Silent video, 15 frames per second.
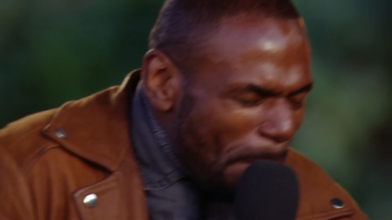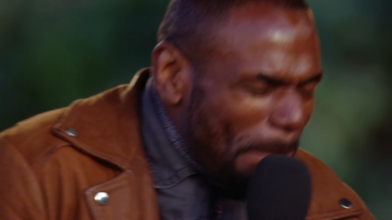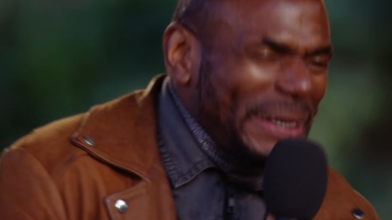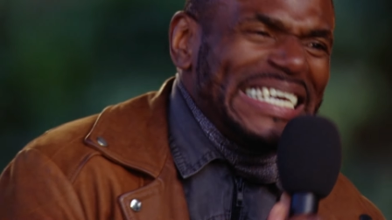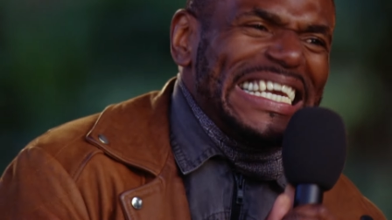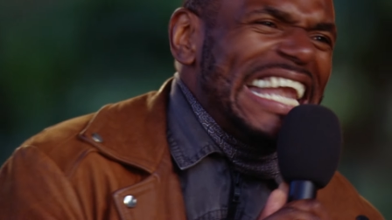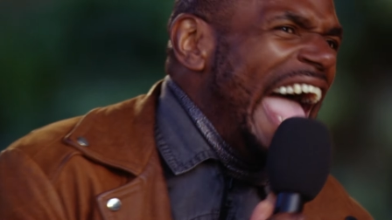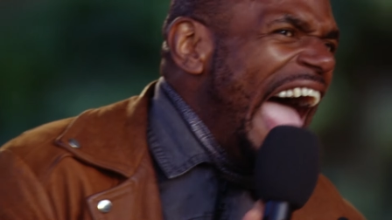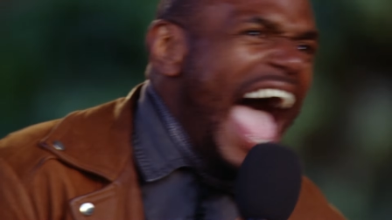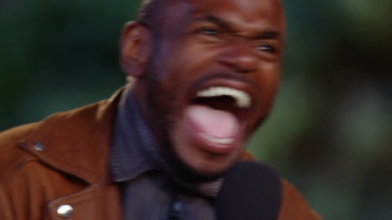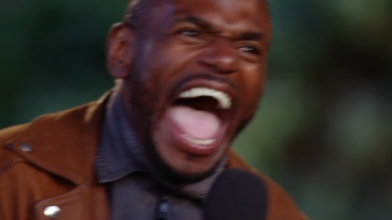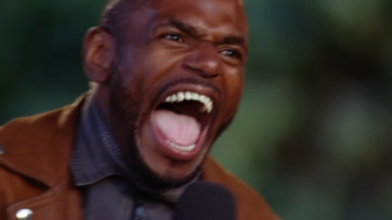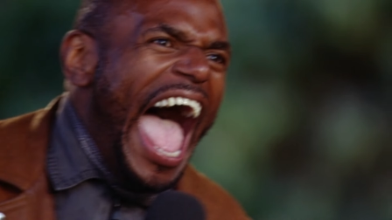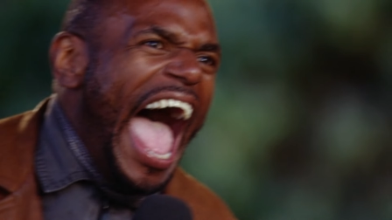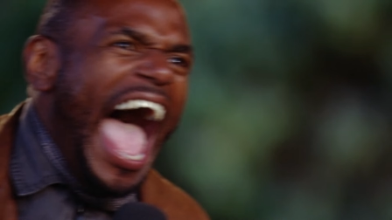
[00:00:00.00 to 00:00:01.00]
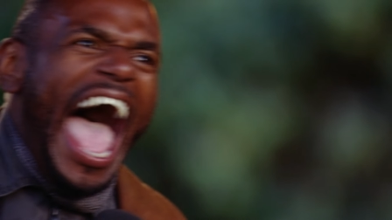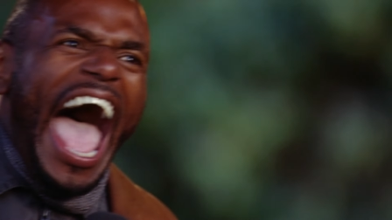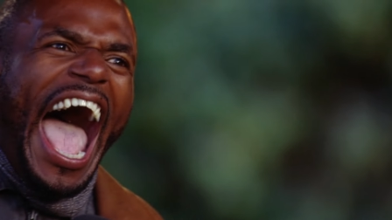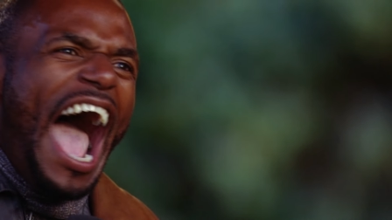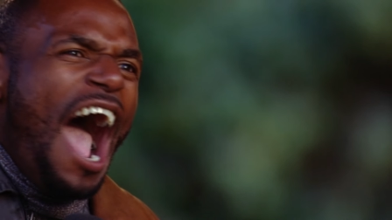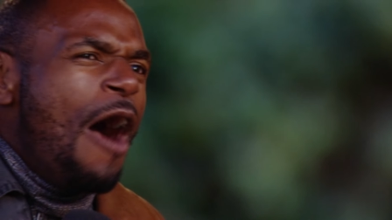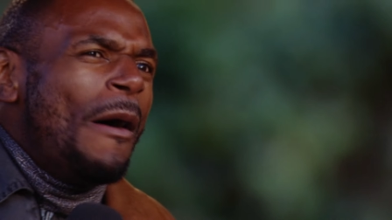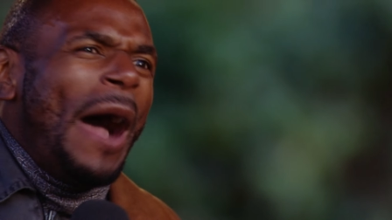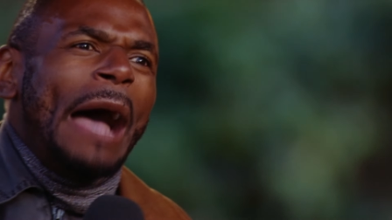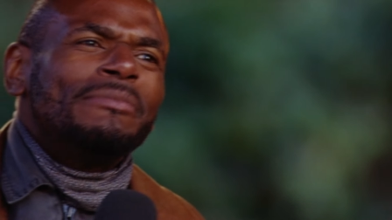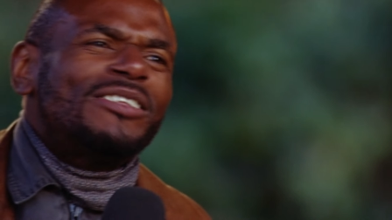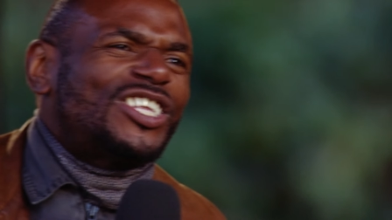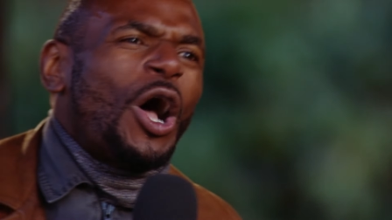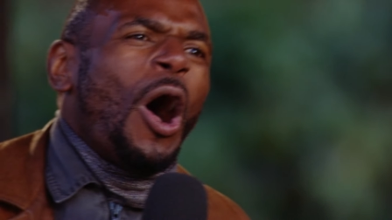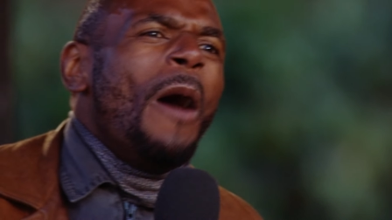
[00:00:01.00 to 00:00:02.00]
But now I'm
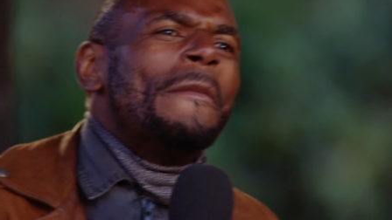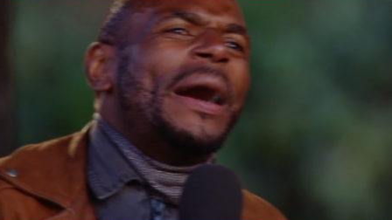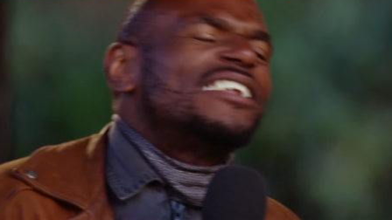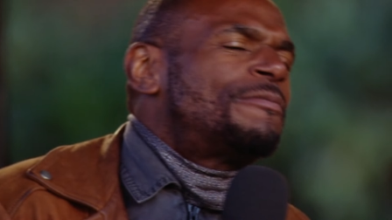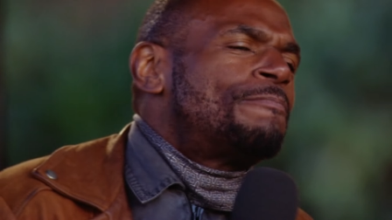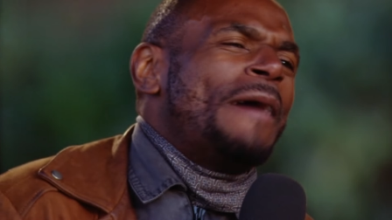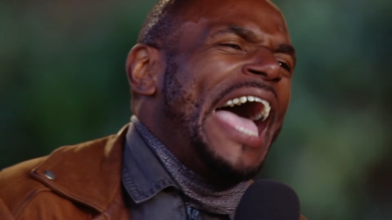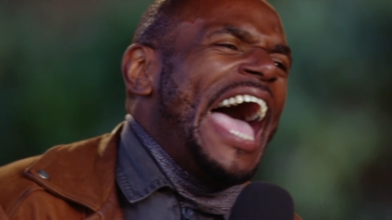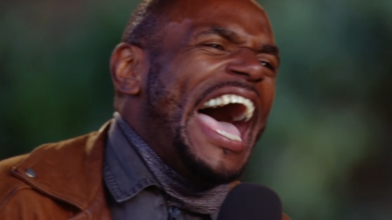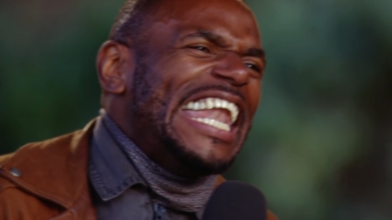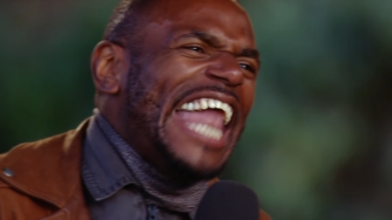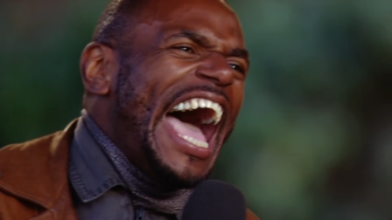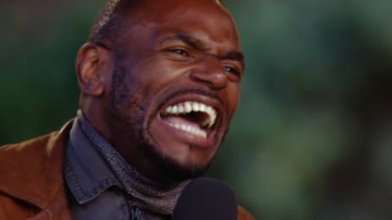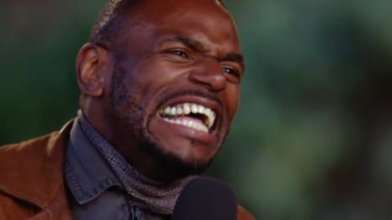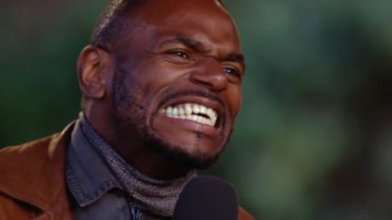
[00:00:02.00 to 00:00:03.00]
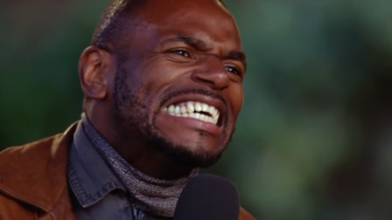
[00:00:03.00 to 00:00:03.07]
so much better,